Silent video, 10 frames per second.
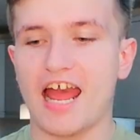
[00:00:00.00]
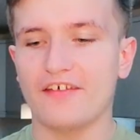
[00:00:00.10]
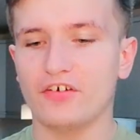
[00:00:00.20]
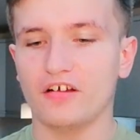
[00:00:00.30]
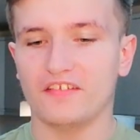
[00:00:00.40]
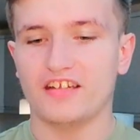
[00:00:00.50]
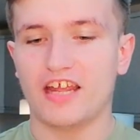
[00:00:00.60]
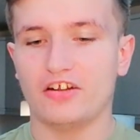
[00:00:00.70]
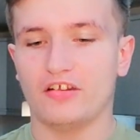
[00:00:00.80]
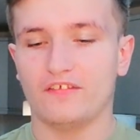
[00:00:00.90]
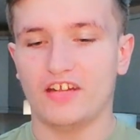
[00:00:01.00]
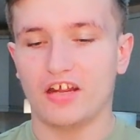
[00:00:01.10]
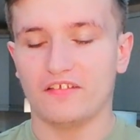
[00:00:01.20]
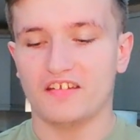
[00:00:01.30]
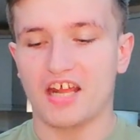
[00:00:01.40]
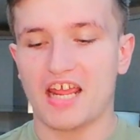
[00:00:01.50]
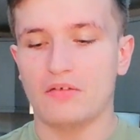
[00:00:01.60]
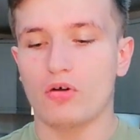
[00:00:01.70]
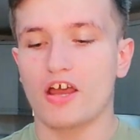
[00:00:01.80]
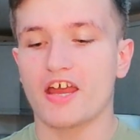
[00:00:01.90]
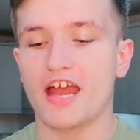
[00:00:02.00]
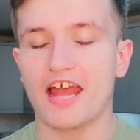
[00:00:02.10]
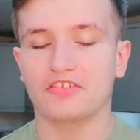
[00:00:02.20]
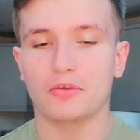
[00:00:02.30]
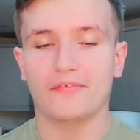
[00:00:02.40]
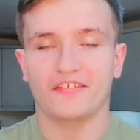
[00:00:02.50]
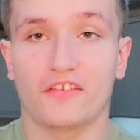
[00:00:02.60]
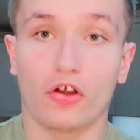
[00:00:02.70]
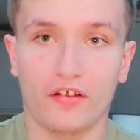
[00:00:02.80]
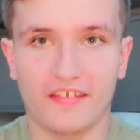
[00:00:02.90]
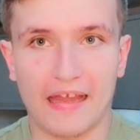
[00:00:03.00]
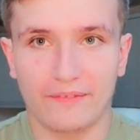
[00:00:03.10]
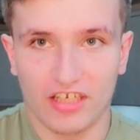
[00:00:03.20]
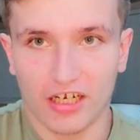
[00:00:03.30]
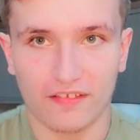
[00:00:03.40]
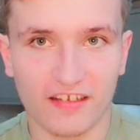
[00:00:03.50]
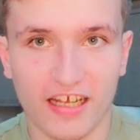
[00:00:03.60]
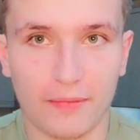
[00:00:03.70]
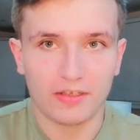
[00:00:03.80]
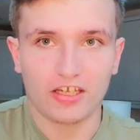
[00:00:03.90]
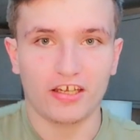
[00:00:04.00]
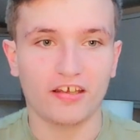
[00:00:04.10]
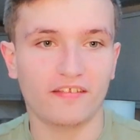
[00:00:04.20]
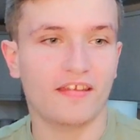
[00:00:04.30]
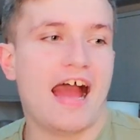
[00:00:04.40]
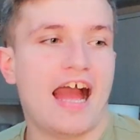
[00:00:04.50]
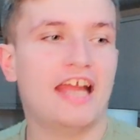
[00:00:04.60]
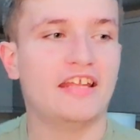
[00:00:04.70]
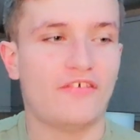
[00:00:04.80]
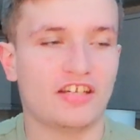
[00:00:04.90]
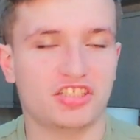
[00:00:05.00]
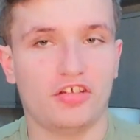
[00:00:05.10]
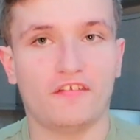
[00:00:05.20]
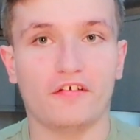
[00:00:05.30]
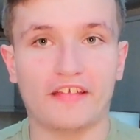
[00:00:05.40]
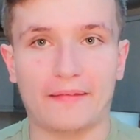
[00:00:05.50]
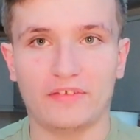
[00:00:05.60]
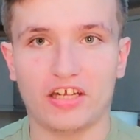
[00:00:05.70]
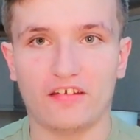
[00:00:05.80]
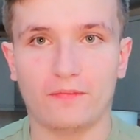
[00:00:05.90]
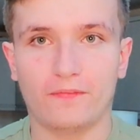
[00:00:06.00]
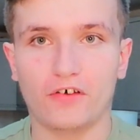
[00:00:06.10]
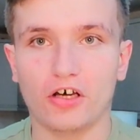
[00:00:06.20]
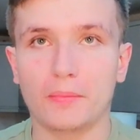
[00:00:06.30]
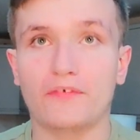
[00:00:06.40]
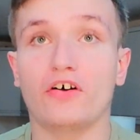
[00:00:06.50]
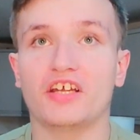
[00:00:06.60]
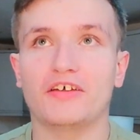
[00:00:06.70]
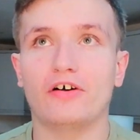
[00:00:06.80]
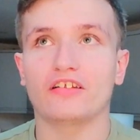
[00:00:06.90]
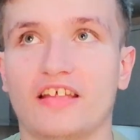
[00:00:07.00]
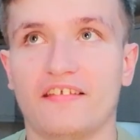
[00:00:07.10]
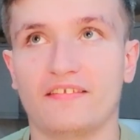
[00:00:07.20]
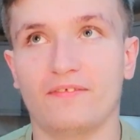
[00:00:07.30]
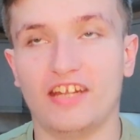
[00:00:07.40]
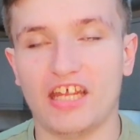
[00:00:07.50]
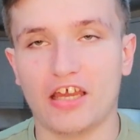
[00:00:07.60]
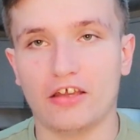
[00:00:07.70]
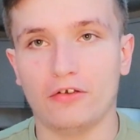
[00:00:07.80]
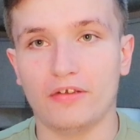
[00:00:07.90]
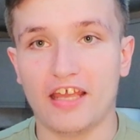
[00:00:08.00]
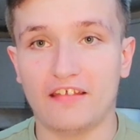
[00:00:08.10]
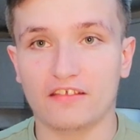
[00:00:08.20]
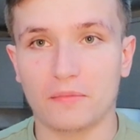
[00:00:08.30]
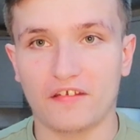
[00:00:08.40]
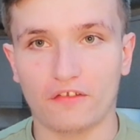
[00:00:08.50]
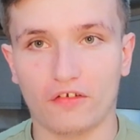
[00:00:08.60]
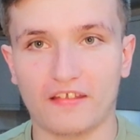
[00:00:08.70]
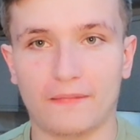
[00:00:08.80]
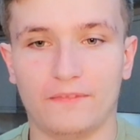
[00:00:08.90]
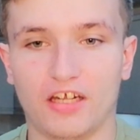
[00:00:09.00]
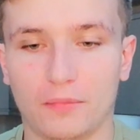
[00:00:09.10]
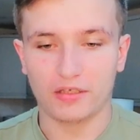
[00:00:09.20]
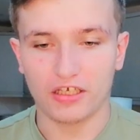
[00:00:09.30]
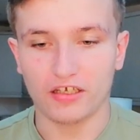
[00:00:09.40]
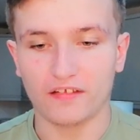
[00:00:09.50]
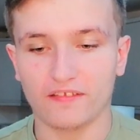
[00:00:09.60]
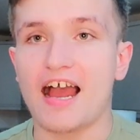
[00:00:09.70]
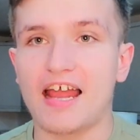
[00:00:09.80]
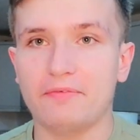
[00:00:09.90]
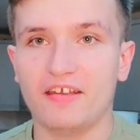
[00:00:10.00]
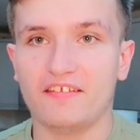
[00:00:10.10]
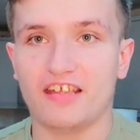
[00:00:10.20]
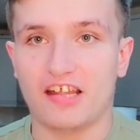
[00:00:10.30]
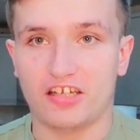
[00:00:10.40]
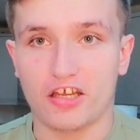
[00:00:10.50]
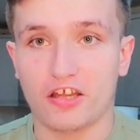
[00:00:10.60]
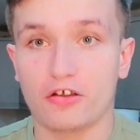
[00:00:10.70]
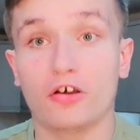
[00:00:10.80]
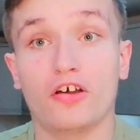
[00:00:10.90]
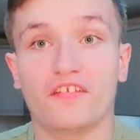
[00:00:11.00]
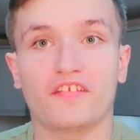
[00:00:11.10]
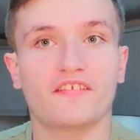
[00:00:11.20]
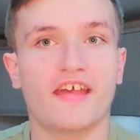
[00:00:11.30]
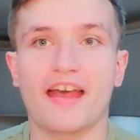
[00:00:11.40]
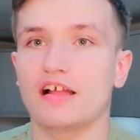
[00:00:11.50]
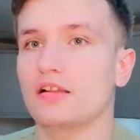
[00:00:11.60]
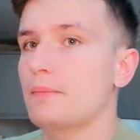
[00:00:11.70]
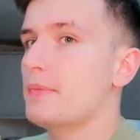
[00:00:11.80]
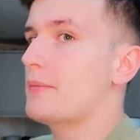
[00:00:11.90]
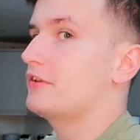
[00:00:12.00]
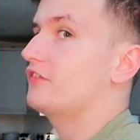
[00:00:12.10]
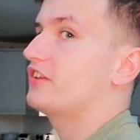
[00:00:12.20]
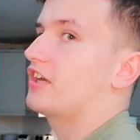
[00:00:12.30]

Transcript: I thought today I'd do this video today where I do a bit of a story time video today because I never actually do story time videos before, but thought, you know what, this video is going to be a story time video because I recently had a haircut, as you can tell by my lovely